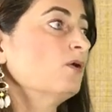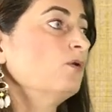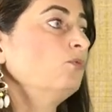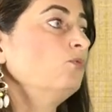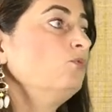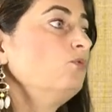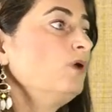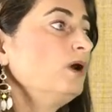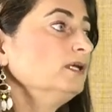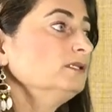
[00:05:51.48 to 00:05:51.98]

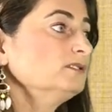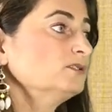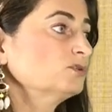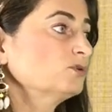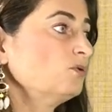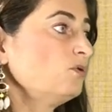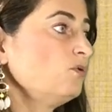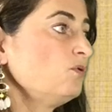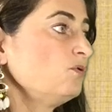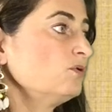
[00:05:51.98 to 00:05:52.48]
What
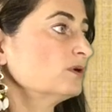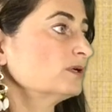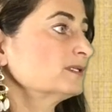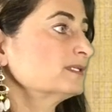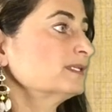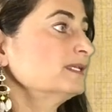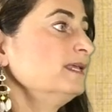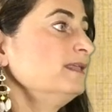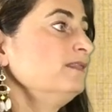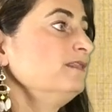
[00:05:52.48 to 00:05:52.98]

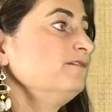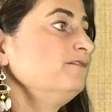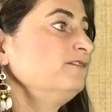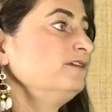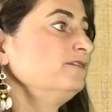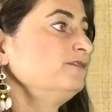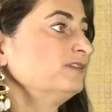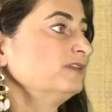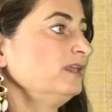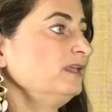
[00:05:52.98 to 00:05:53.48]
scores in the
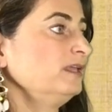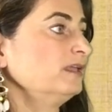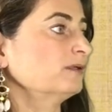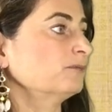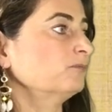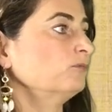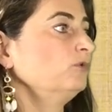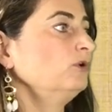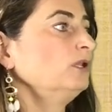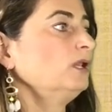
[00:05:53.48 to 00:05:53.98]
5th
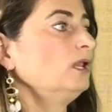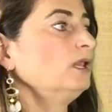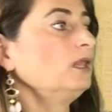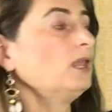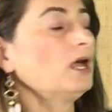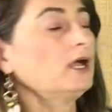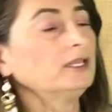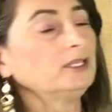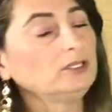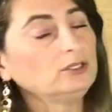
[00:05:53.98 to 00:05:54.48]
game will
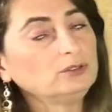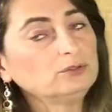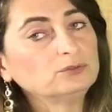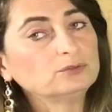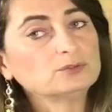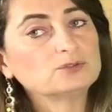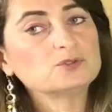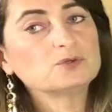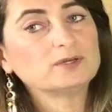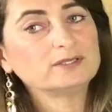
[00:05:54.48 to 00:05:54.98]
allow
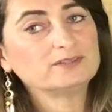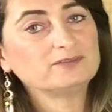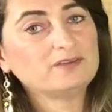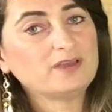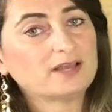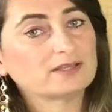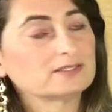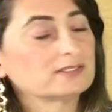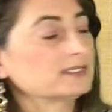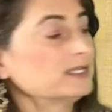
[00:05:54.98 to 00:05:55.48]
you to
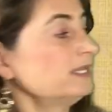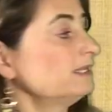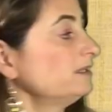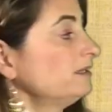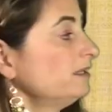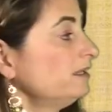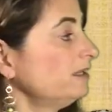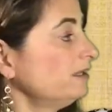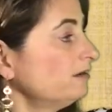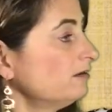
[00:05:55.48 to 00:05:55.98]
advance?
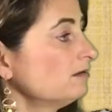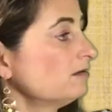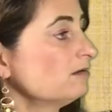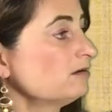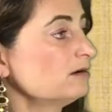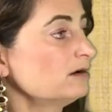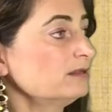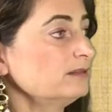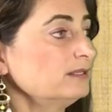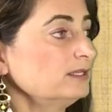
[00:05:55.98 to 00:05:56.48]
And here
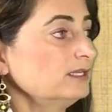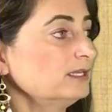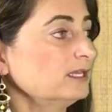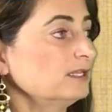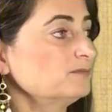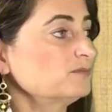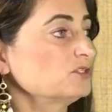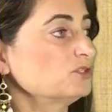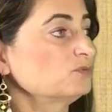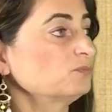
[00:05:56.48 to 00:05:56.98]
are the
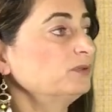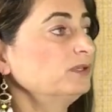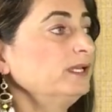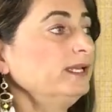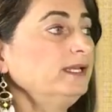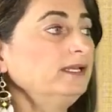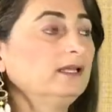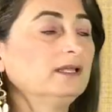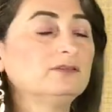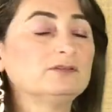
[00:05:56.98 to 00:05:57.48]
games you
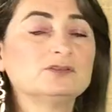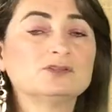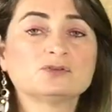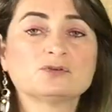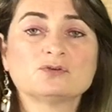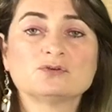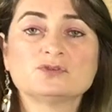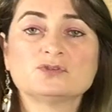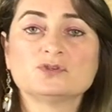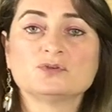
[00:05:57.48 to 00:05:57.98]
played and the
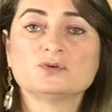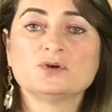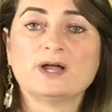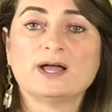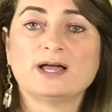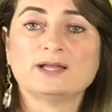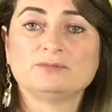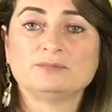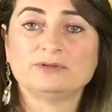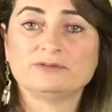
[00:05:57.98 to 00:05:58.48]
scores you
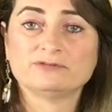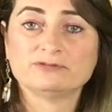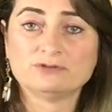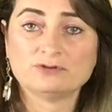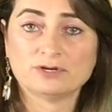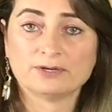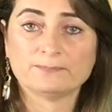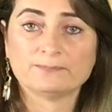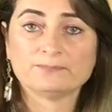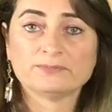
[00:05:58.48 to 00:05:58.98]
had
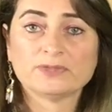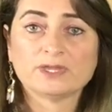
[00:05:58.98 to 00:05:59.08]
before.